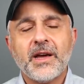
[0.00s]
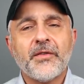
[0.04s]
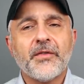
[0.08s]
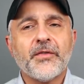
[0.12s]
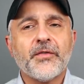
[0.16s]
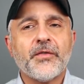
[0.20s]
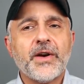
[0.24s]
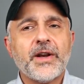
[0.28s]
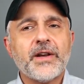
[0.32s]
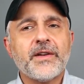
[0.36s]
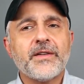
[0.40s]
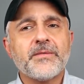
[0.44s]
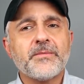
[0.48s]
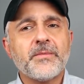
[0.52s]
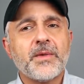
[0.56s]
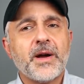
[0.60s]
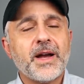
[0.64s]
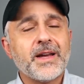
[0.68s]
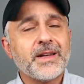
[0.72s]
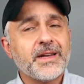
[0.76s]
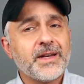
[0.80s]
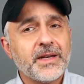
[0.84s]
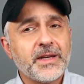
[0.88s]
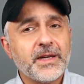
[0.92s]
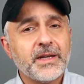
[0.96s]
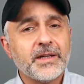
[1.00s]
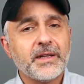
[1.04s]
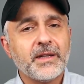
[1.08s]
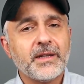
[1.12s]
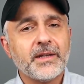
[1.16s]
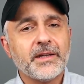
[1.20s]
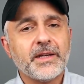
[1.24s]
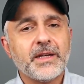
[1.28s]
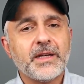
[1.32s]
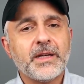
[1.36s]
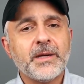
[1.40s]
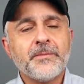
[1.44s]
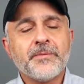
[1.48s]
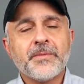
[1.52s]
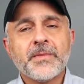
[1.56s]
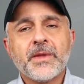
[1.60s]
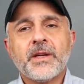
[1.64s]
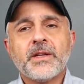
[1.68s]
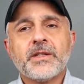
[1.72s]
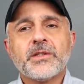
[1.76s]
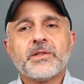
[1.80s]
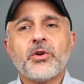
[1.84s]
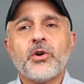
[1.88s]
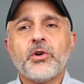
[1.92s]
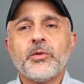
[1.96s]
A friend of mine in Italy
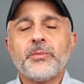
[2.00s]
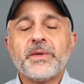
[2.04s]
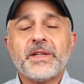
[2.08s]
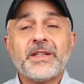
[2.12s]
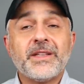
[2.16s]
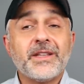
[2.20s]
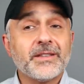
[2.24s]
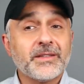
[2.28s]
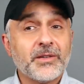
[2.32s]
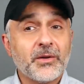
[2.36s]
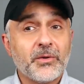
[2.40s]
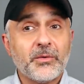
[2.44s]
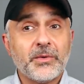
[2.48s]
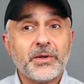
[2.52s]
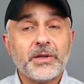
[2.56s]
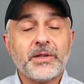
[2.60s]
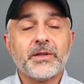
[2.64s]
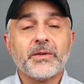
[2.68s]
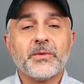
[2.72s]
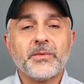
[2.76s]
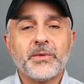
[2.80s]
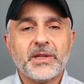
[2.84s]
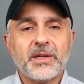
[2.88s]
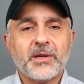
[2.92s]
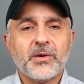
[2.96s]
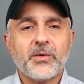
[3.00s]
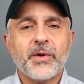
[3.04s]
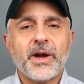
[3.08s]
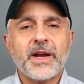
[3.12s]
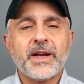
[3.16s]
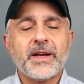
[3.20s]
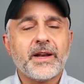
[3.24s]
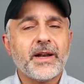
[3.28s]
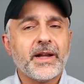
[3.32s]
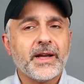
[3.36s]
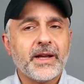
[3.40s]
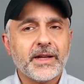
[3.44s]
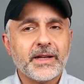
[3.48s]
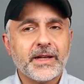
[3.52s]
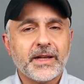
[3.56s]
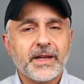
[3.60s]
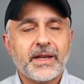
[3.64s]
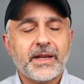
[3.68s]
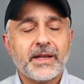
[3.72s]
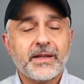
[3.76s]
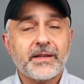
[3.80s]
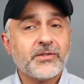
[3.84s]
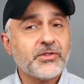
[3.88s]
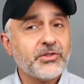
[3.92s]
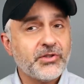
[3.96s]
told me these are really really great, and I gotta
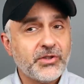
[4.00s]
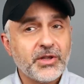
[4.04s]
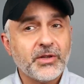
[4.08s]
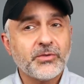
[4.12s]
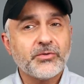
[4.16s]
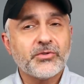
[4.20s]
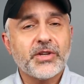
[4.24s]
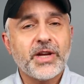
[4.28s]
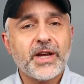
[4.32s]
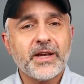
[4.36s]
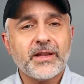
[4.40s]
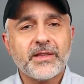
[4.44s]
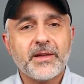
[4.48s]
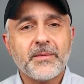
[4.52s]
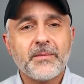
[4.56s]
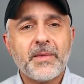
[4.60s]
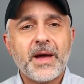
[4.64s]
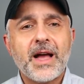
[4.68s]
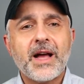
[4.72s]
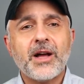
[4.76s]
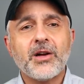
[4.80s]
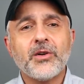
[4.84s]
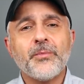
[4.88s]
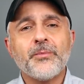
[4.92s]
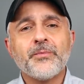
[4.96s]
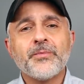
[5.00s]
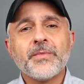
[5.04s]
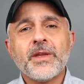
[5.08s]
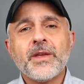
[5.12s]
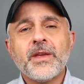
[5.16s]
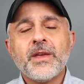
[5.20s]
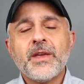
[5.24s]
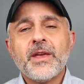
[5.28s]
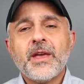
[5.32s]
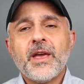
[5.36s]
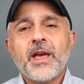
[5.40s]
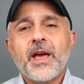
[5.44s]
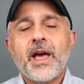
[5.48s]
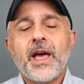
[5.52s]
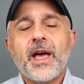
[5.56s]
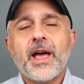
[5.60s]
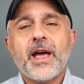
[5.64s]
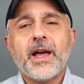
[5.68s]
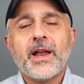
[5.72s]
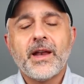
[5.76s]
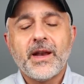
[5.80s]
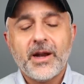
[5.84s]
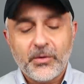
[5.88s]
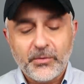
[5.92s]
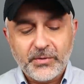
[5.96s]
you know check them out.
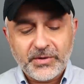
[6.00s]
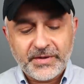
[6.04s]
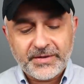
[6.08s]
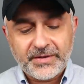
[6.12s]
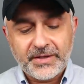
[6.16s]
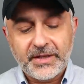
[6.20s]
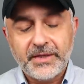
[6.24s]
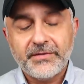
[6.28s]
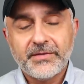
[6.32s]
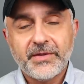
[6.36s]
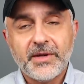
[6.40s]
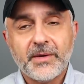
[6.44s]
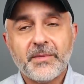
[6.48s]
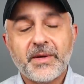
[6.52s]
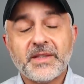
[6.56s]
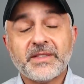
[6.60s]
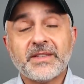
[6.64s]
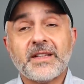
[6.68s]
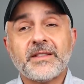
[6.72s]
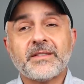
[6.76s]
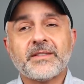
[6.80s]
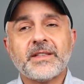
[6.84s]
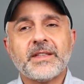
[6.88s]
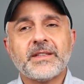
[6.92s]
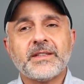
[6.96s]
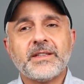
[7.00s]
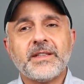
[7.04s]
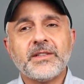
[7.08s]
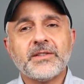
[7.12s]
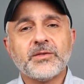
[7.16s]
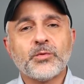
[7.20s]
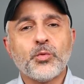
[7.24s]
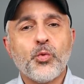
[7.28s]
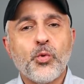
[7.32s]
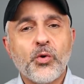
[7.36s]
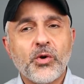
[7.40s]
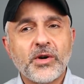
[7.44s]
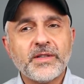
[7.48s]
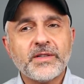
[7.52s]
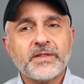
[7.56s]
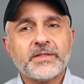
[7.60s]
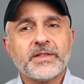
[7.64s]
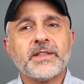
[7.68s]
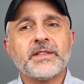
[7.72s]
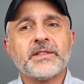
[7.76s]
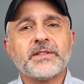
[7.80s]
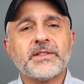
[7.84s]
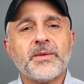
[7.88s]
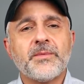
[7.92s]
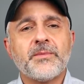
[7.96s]
And I received them. As I said, these were
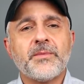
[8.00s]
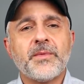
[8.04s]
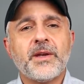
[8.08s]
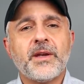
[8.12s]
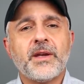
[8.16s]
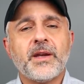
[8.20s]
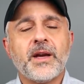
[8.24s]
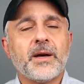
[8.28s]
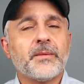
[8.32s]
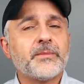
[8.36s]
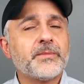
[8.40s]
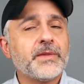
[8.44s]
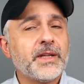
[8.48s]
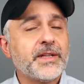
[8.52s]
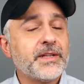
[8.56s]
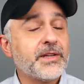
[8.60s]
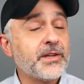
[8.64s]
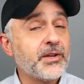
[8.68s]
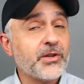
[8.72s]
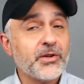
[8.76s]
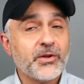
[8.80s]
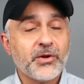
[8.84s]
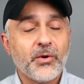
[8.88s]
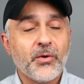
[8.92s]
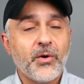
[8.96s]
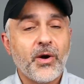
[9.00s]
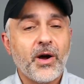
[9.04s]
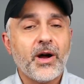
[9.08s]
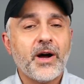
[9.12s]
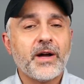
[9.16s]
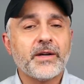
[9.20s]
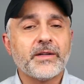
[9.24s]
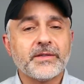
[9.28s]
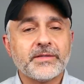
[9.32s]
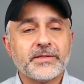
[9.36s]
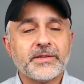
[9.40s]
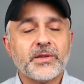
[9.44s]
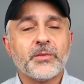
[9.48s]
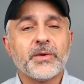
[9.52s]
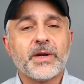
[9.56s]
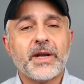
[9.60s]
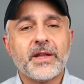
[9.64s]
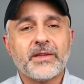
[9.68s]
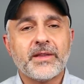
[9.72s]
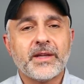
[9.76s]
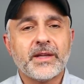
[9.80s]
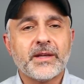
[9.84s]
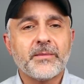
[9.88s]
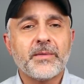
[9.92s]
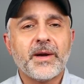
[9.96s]
sent to me. I'm letting you know honestly what
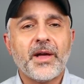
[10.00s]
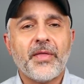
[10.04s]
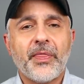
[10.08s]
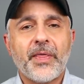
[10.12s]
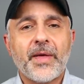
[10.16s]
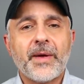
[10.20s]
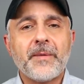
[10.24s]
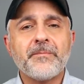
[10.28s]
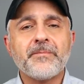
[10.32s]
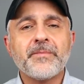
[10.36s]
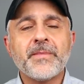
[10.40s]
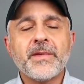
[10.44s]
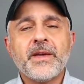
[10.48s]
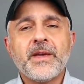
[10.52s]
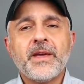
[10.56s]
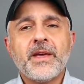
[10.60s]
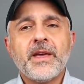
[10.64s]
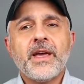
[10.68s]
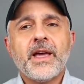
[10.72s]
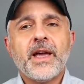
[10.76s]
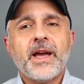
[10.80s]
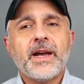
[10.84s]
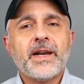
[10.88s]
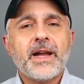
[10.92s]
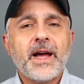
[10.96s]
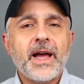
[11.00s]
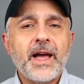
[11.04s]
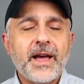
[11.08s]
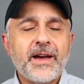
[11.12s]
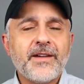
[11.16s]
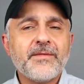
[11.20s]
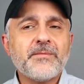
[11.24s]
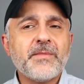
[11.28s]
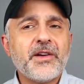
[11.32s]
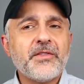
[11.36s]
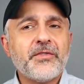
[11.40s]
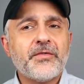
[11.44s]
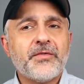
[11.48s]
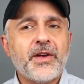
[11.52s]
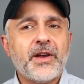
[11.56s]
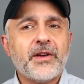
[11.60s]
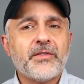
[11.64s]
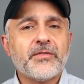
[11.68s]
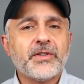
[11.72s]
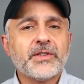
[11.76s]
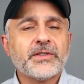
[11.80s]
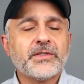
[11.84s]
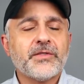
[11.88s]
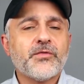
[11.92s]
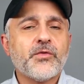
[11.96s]
I think about them. And I have my
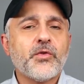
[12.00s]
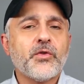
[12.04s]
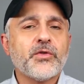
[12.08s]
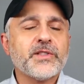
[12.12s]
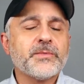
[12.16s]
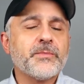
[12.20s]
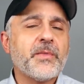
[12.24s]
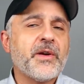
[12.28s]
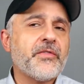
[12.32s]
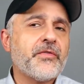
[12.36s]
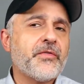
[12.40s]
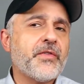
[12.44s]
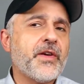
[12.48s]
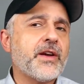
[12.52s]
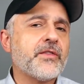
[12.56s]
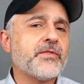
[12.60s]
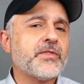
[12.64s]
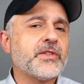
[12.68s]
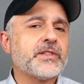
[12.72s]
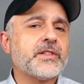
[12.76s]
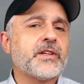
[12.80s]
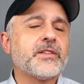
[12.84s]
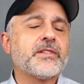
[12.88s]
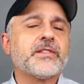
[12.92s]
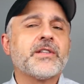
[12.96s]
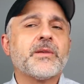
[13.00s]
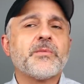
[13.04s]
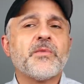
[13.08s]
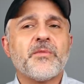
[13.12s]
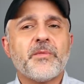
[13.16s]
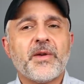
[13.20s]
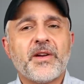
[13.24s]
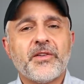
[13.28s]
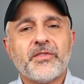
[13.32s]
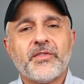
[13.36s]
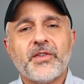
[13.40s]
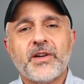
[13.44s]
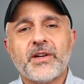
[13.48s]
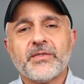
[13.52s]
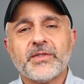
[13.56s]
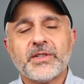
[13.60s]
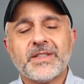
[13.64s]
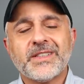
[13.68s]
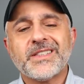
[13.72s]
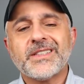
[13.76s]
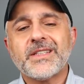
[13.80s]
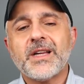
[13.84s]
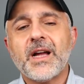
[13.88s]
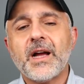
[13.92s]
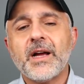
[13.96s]
favorites. Of course, my favorites are some of my
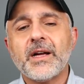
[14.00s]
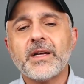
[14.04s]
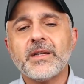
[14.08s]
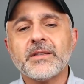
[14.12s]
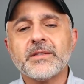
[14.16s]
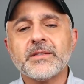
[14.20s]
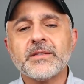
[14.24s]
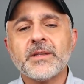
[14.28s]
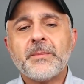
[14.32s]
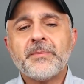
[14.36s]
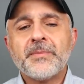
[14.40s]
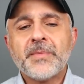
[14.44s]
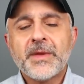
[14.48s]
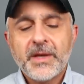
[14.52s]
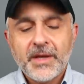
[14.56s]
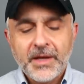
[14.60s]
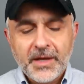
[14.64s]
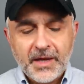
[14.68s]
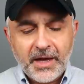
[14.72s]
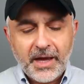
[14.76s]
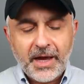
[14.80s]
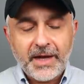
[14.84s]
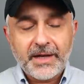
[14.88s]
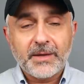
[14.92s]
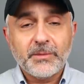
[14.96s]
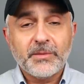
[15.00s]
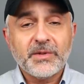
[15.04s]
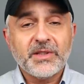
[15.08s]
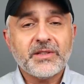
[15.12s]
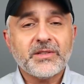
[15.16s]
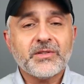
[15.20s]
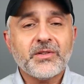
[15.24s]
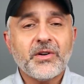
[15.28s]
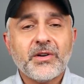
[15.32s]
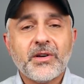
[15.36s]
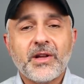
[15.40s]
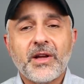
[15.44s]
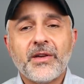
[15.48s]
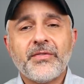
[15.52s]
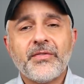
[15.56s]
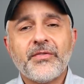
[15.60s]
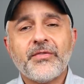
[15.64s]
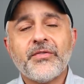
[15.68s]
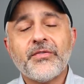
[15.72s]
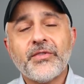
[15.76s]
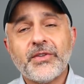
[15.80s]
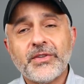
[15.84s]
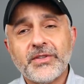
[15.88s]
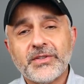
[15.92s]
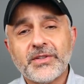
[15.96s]
favorite styles. And I'm going to start off,
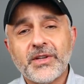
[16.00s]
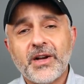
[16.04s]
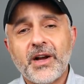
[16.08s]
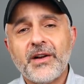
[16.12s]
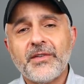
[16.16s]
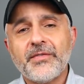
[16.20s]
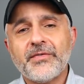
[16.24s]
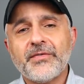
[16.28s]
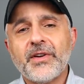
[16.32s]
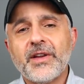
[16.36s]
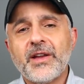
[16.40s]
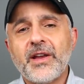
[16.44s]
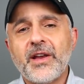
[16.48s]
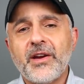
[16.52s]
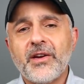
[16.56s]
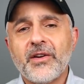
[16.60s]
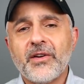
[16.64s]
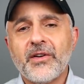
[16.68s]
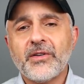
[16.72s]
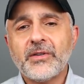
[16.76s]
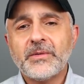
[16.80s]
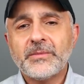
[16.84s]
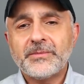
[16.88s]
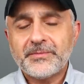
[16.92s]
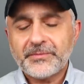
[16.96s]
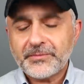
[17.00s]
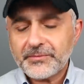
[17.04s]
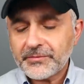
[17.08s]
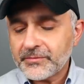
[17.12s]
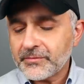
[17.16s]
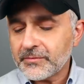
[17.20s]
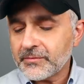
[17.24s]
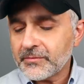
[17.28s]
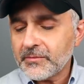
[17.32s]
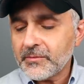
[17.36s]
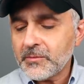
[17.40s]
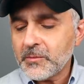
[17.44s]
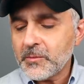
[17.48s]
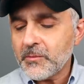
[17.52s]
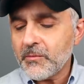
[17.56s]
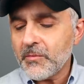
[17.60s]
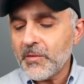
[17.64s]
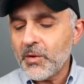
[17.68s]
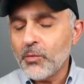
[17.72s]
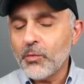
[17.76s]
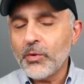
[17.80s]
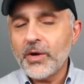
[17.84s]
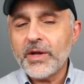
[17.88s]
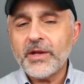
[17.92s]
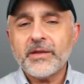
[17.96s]
first off here,
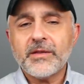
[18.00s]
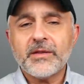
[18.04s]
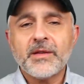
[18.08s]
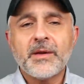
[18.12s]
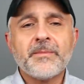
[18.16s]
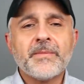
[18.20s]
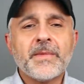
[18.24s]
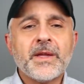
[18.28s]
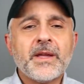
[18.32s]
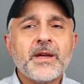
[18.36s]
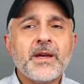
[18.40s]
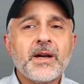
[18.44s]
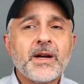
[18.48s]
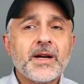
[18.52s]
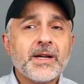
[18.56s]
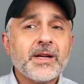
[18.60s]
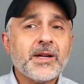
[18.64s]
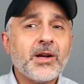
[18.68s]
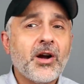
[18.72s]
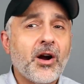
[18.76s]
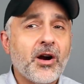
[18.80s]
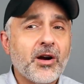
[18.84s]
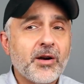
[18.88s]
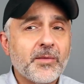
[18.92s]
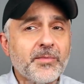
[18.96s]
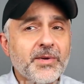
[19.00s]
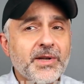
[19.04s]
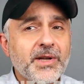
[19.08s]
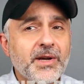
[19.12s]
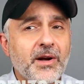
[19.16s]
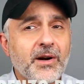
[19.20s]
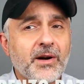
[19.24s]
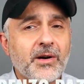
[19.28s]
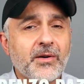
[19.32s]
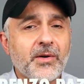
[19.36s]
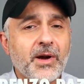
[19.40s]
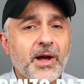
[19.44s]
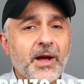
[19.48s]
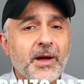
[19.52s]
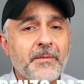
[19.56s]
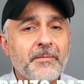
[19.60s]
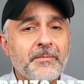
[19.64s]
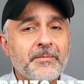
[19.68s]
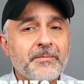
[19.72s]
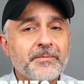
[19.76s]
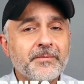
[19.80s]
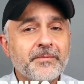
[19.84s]
with Carbonara.